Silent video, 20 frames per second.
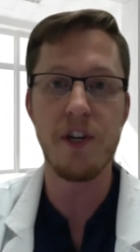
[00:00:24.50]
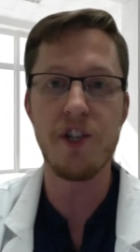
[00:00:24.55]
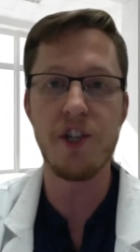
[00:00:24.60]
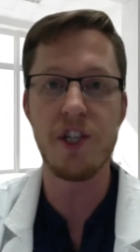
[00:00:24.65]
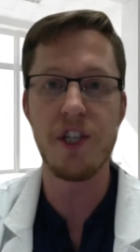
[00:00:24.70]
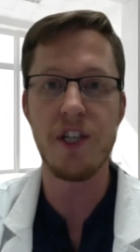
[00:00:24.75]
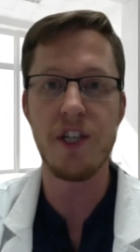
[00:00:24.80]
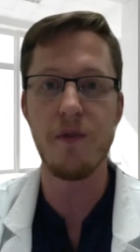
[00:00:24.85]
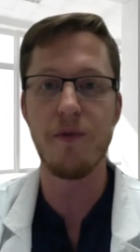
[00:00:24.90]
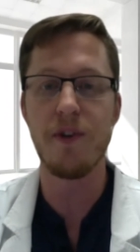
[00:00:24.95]

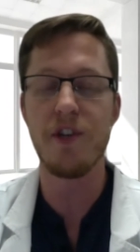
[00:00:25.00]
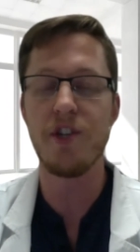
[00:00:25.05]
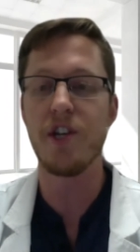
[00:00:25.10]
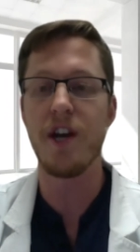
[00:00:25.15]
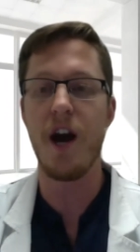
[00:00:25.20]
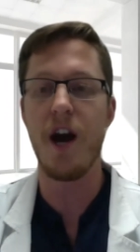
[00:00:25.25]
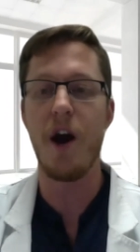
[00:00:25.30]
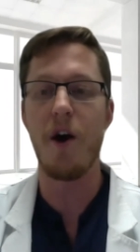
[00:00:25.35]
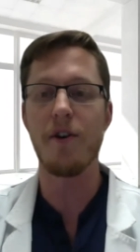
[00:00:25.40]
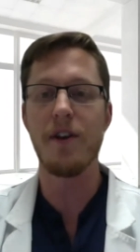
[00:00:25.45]
you
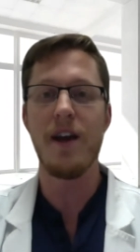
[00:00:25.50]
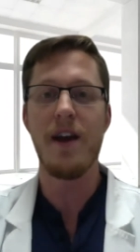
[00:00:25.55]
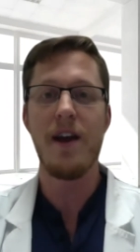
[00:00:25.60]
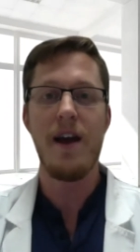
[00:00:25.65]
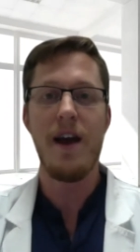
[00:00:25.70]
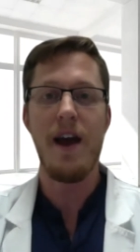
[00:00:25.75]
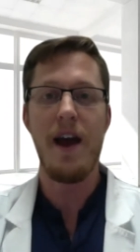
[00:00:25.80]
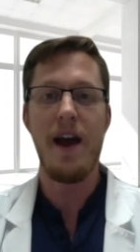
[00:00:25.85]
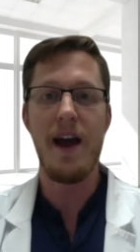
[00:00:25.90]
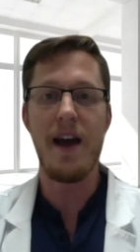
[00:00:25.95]
reaching out
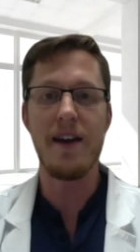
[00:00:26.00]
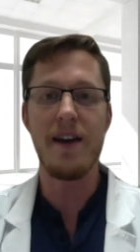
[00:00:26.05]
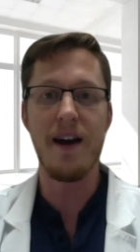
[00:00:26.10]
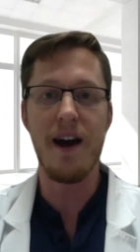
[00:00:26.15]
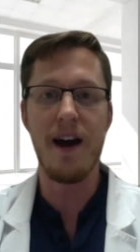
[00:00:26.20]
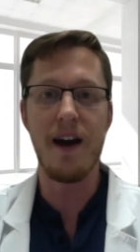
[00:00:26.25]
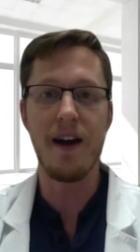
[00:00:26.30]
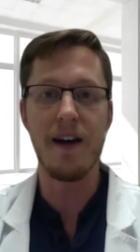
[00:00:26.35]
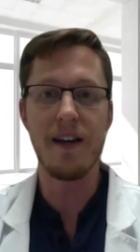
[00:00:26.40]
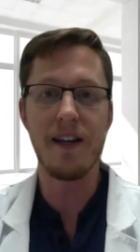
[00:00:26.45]

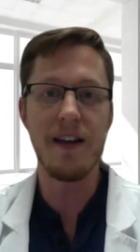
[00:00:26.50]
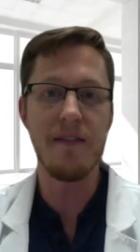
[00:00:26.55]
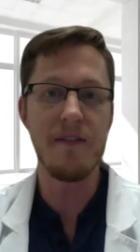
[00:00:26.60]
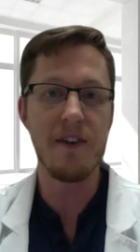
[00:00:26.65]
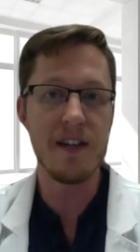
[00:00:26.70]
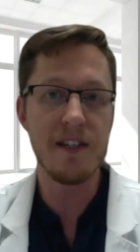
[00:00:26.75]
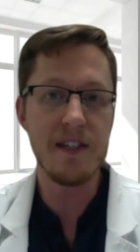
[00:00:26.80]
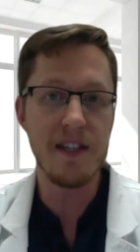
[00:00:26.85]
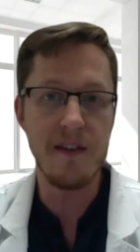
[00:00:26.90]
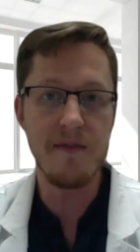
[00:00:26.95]
and
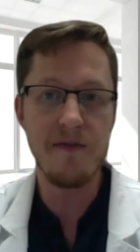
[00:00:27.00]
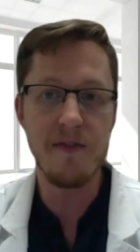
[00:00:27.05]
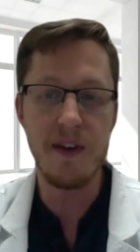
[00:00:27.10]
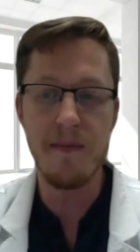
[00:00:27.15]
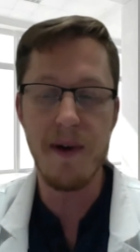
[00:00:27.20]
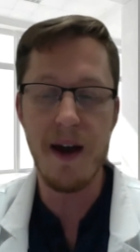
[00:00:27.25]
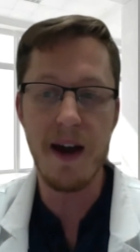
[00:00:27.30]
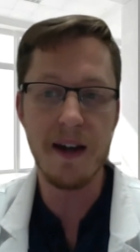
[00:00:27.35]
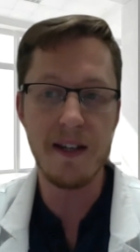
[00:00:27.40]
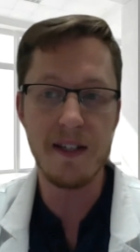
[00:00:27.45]
giving us that
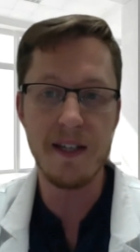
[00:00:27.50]
feedback,